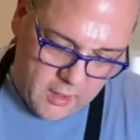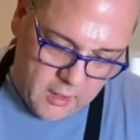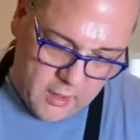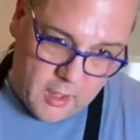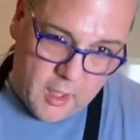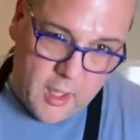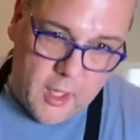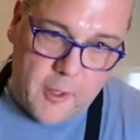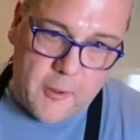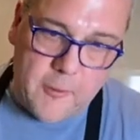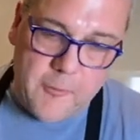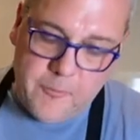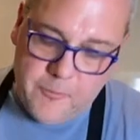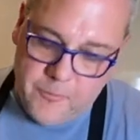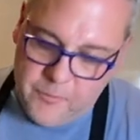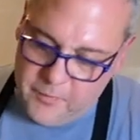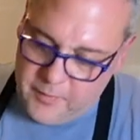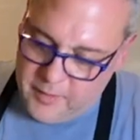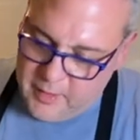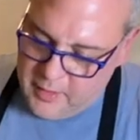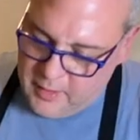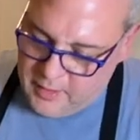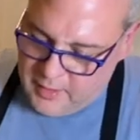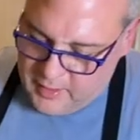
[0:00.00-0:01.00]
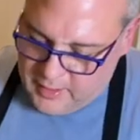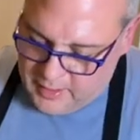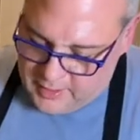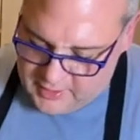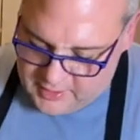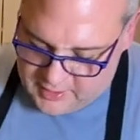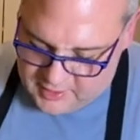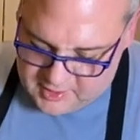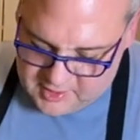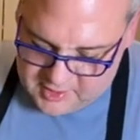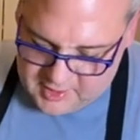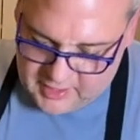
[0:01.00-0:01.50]
ago. And you
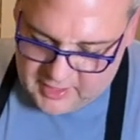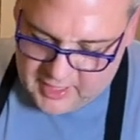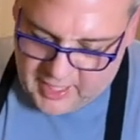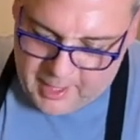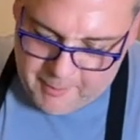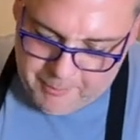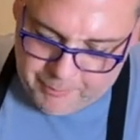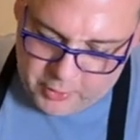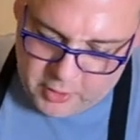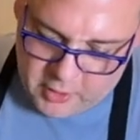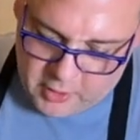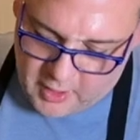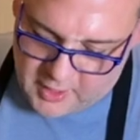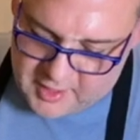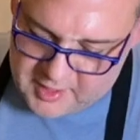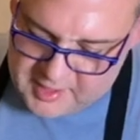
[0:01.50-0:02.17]
can see I had put it on a